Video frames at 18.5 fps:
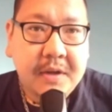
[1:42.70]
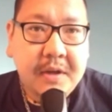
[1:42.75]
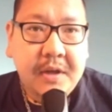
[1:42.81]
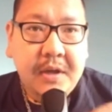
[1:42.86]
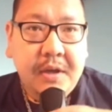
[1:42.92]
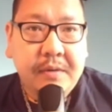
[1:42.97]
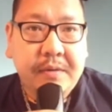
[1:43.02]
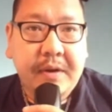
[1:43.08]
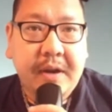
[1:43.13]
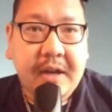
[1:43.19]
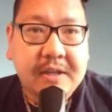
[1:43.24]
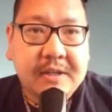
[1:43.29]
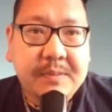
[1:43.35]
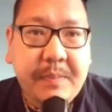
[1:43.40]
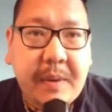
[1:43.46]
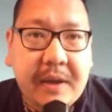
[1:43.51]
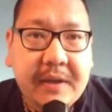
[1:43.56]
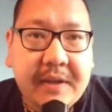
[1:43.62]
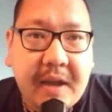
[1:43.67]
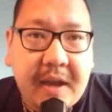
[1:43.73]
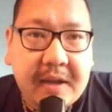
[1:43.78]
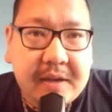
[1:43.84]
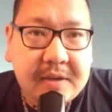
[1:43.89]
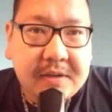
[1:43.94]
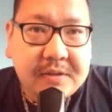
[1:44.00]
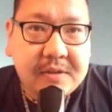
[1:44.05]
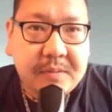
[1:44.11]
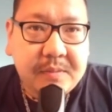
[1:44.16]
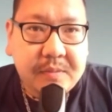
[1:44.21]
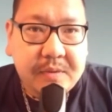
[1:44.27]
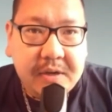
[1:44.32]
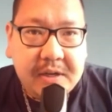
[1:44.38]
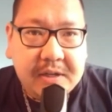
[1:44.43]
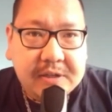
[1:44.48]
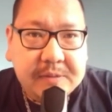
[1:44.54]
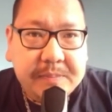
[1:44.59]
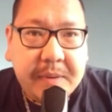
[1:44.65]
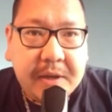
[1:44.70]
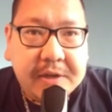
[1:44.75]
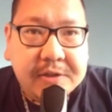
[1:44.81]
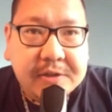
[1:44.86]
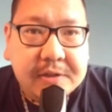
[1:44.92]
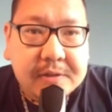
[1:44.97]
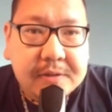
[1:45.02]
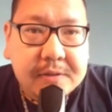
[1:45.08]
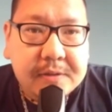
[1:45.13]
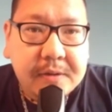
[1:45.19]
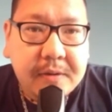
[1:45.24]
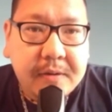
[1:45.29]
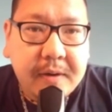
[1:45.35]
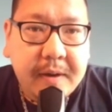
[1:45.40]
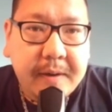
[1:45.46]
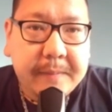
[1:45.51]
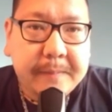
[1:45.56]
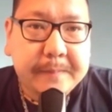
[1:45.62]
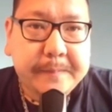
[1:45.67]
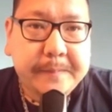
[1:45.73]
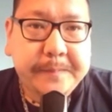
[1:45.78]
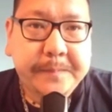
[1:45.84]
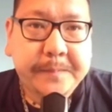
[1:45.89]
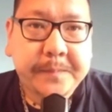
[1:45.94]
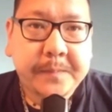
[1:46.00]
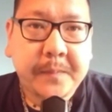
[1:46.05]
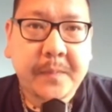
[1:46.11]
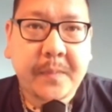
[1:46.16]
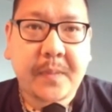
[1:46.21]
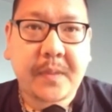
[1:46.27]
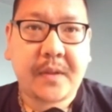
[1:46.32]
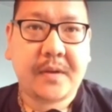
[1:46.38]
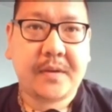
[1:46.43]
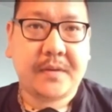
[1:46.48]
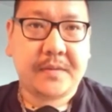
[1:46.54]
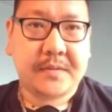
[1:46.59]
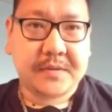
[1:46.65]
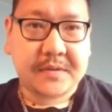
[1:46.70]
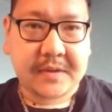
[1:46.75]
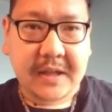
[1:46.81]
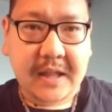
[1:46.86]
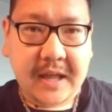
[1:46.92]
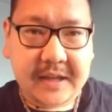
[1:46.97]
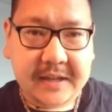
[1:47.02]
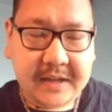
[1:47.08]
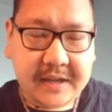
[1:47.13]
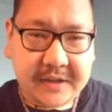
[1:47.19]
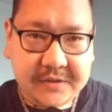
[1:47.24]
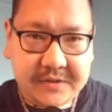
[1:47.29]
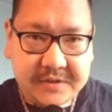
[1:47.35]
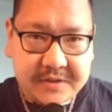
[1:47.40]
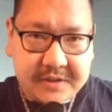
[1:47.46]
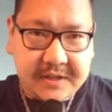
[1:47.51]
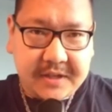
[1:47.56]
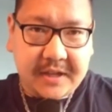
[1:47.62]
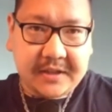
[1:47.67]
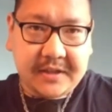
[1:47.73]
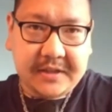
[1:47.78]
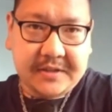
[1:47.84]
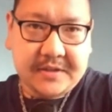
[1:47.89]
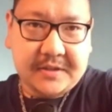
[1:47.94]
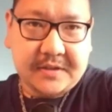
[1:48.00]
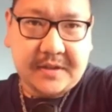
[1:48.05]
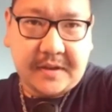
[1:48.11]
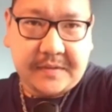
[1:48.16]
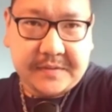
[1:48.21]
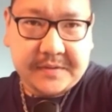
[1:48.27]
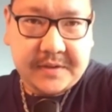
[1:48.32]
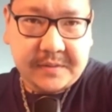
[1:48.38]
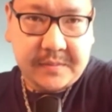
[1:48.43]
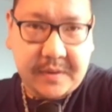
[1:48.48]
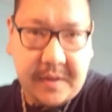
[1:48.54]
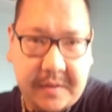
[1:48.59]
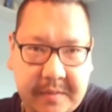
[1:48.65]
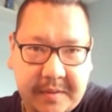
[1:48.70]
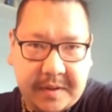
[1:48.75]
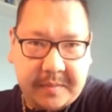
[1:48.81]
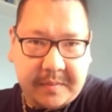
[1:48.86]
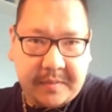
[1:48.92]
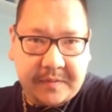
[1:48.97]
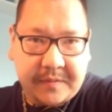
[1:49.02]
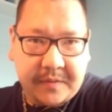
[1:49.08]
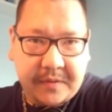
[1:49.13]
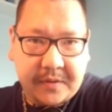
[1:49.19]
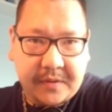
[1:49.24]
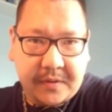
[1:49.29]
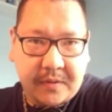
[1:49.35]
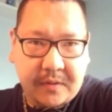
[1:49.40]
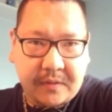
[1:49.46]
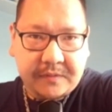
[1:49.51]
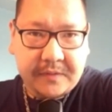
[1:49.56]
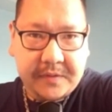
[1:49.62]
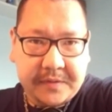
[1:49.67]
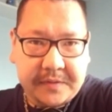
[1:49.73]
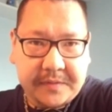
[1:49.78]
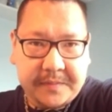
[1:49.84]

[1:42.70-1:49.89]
really spectacular, some really special. So I was glad I got to see that. This is obviously way before COVID